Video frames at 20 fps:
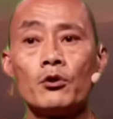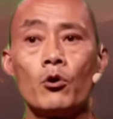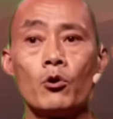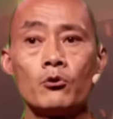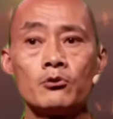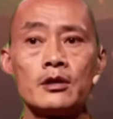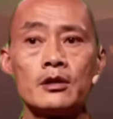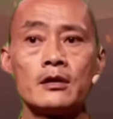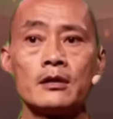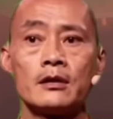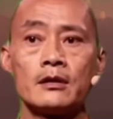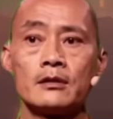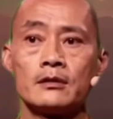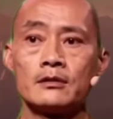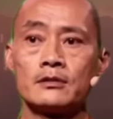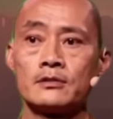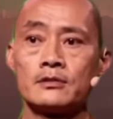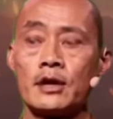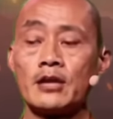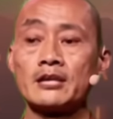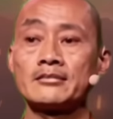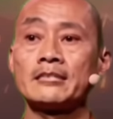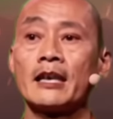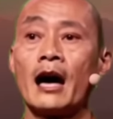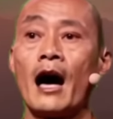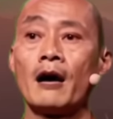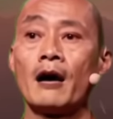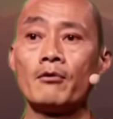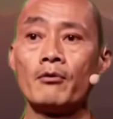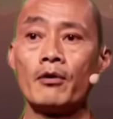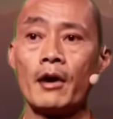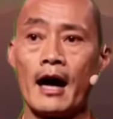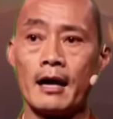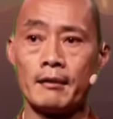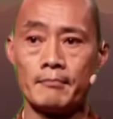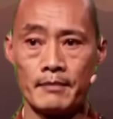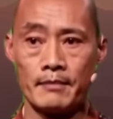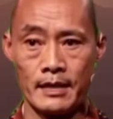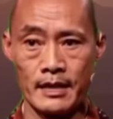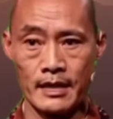It's the invisible script that
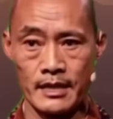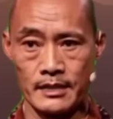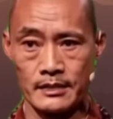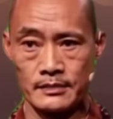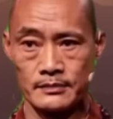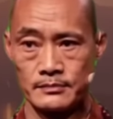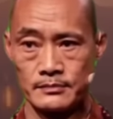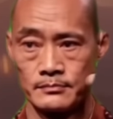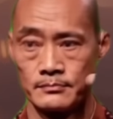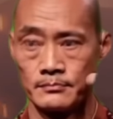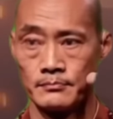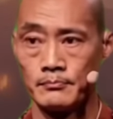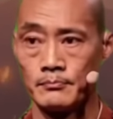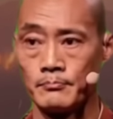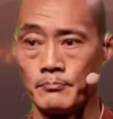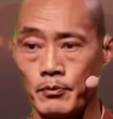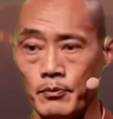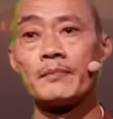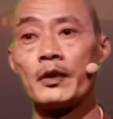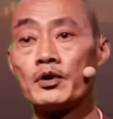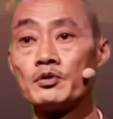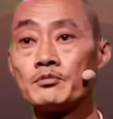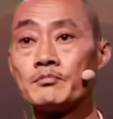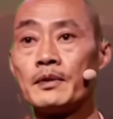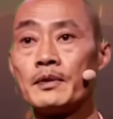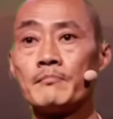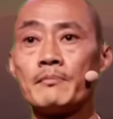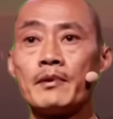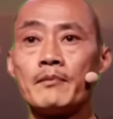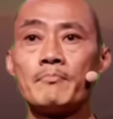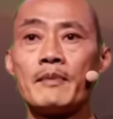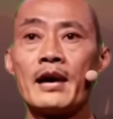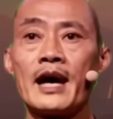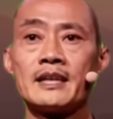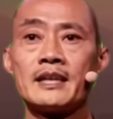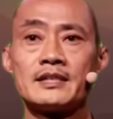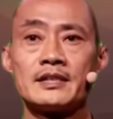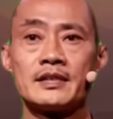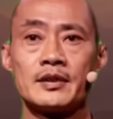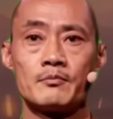tells people whether they should respect you,
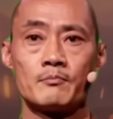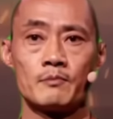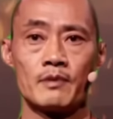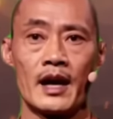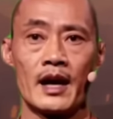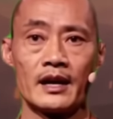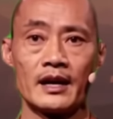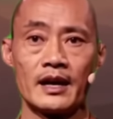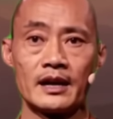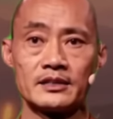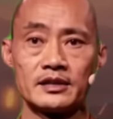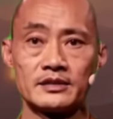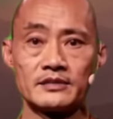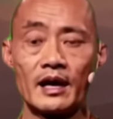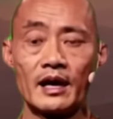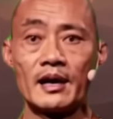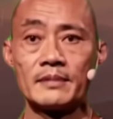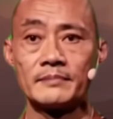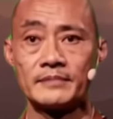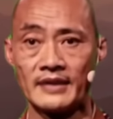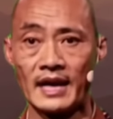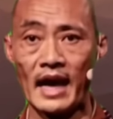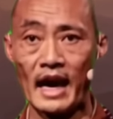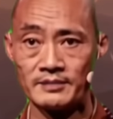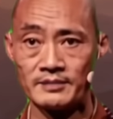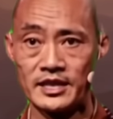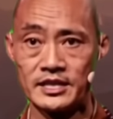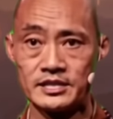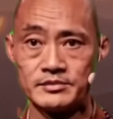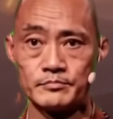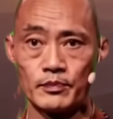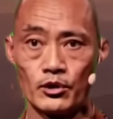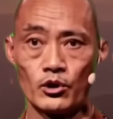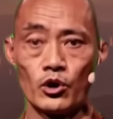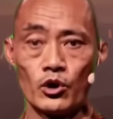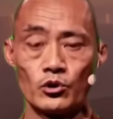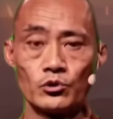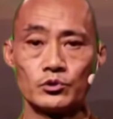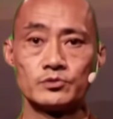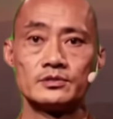challenge you, follow you, or
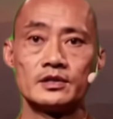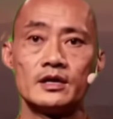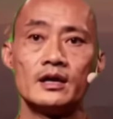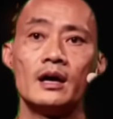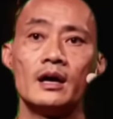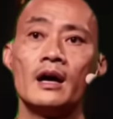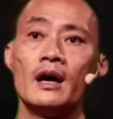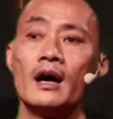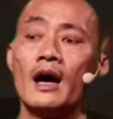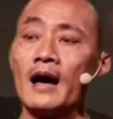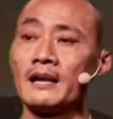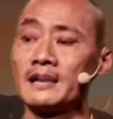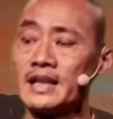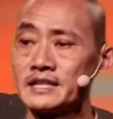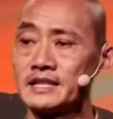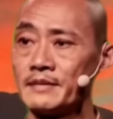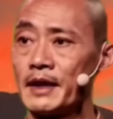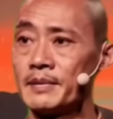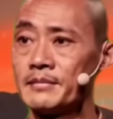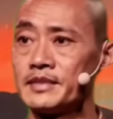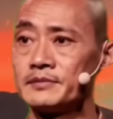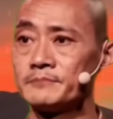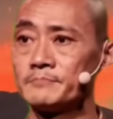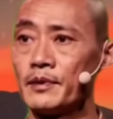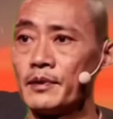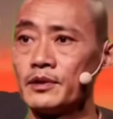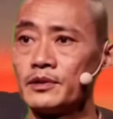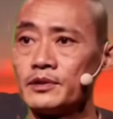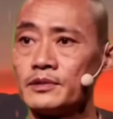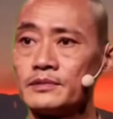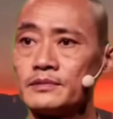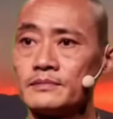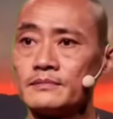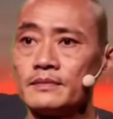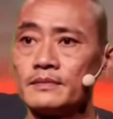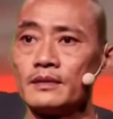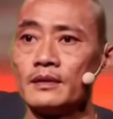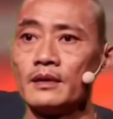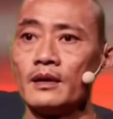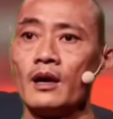ignore you. And it has nothing to do with
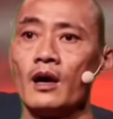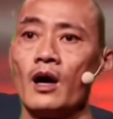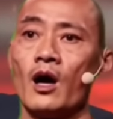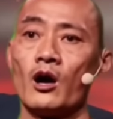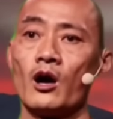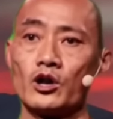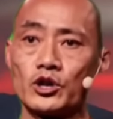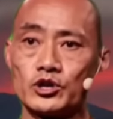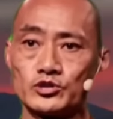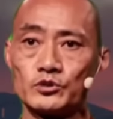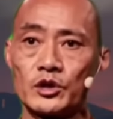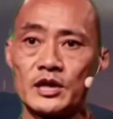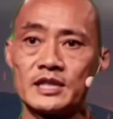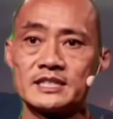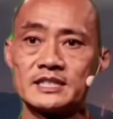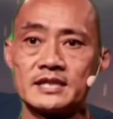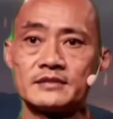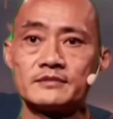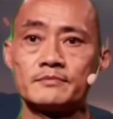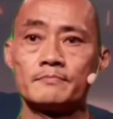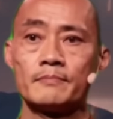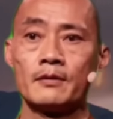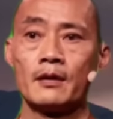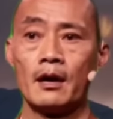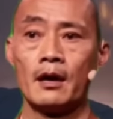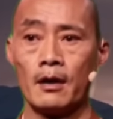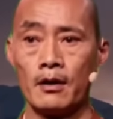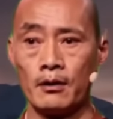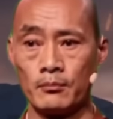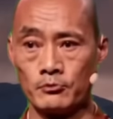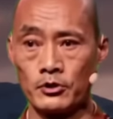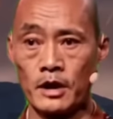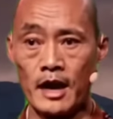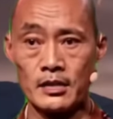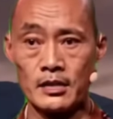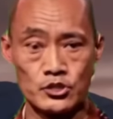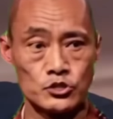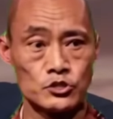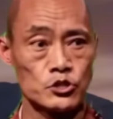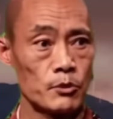your words, it has everything to do with
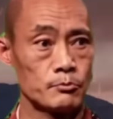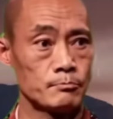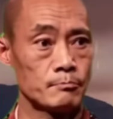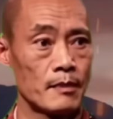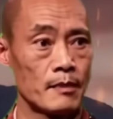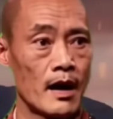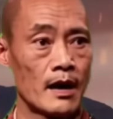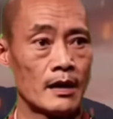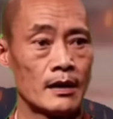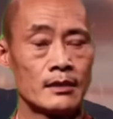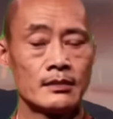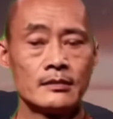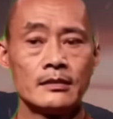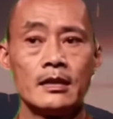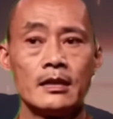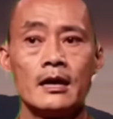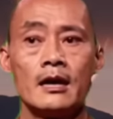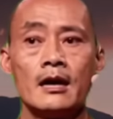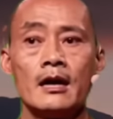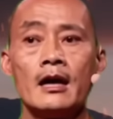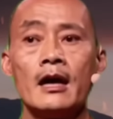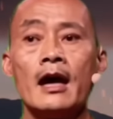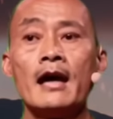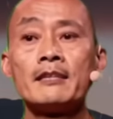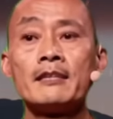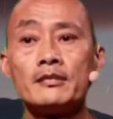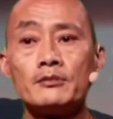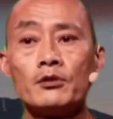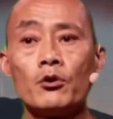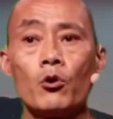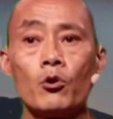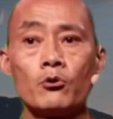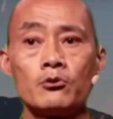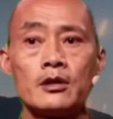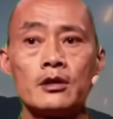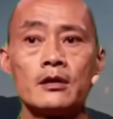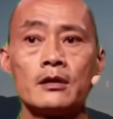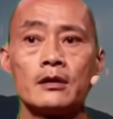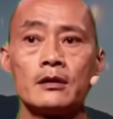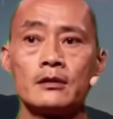your presence. People are
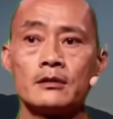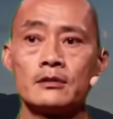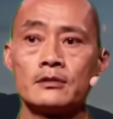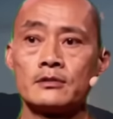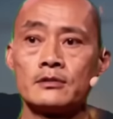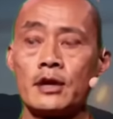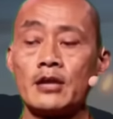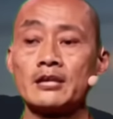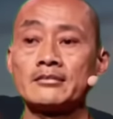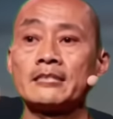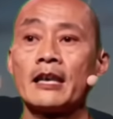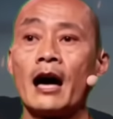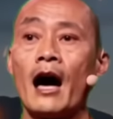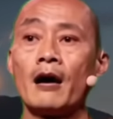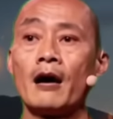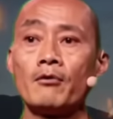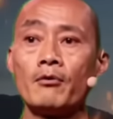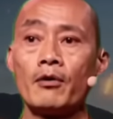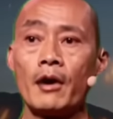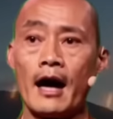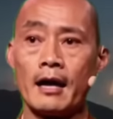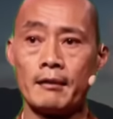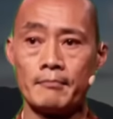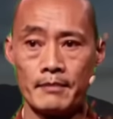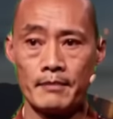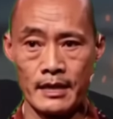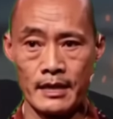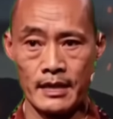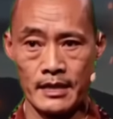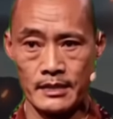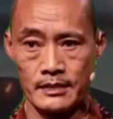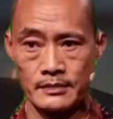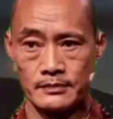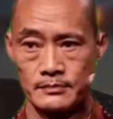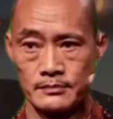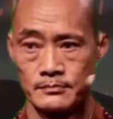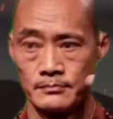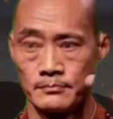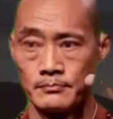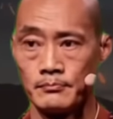perceptive far more than we think. They
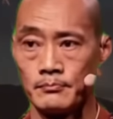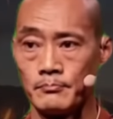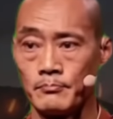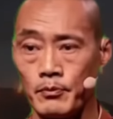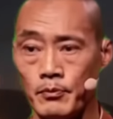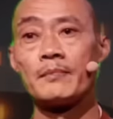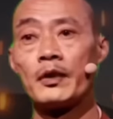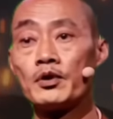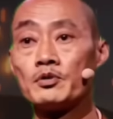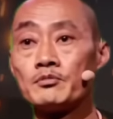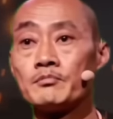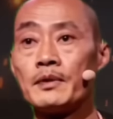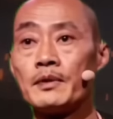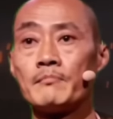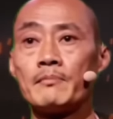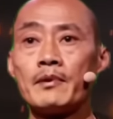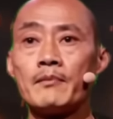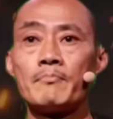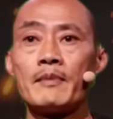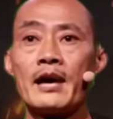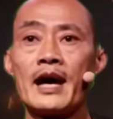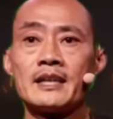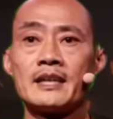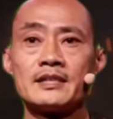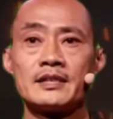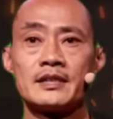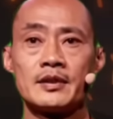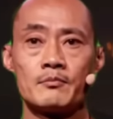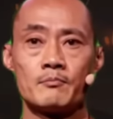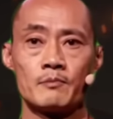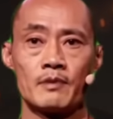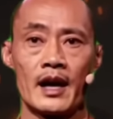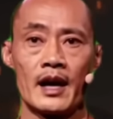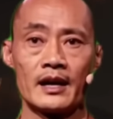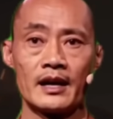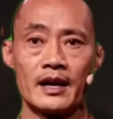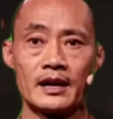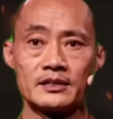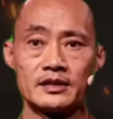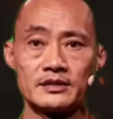pick up on the way you speak to yourself when you
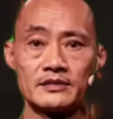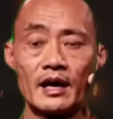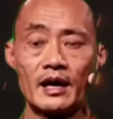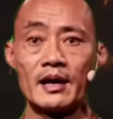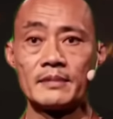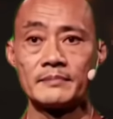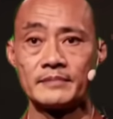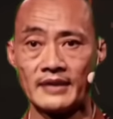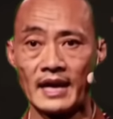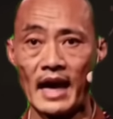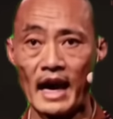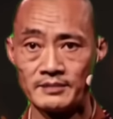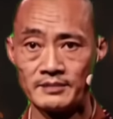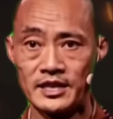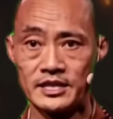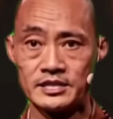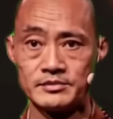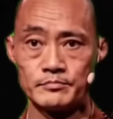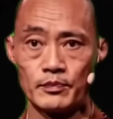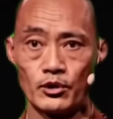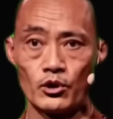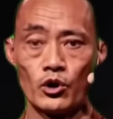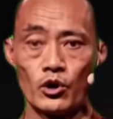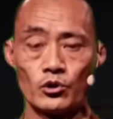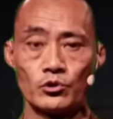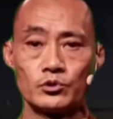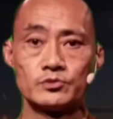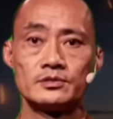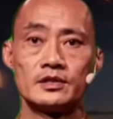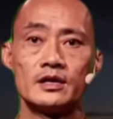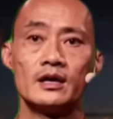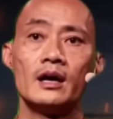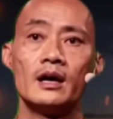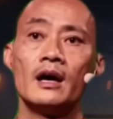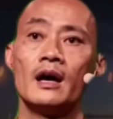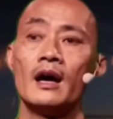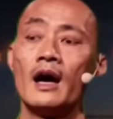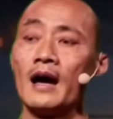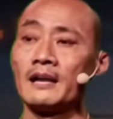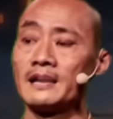fail, They notice whether you
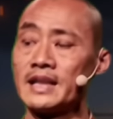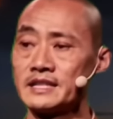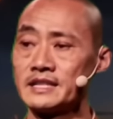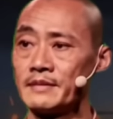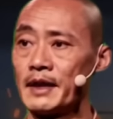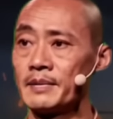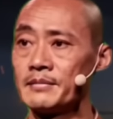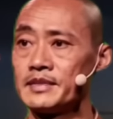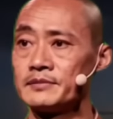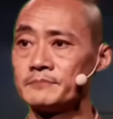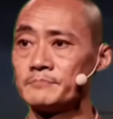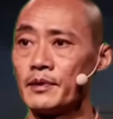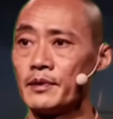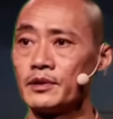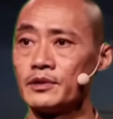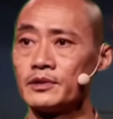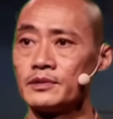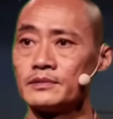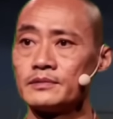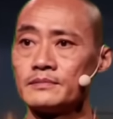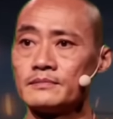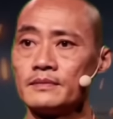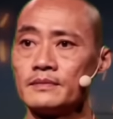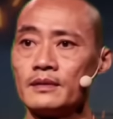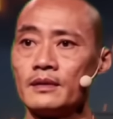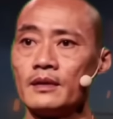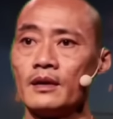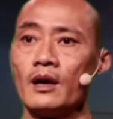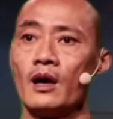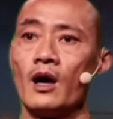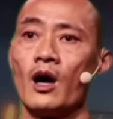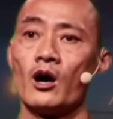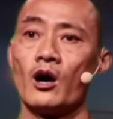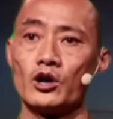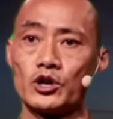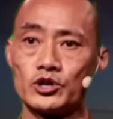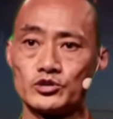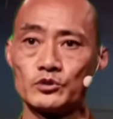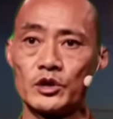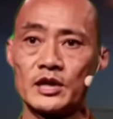rush through your routines or move with
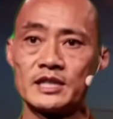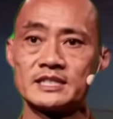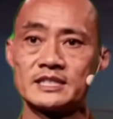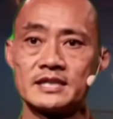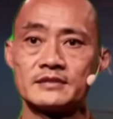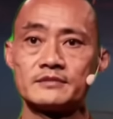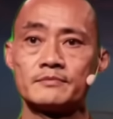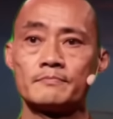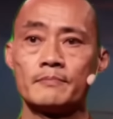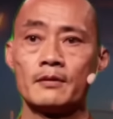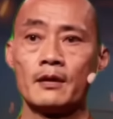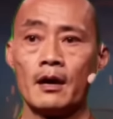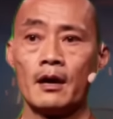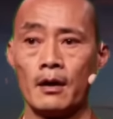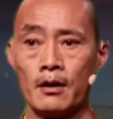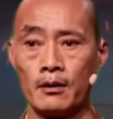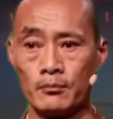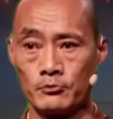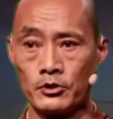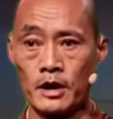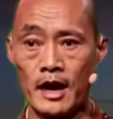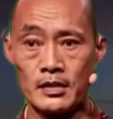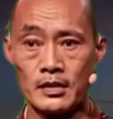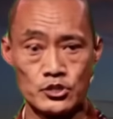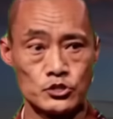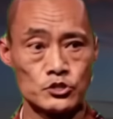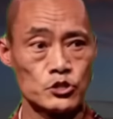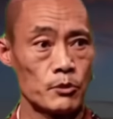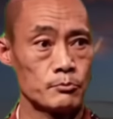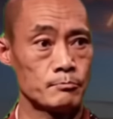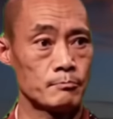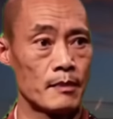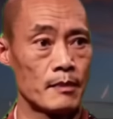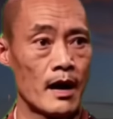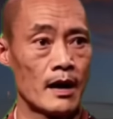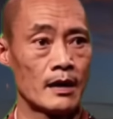intention. They hear it in the tone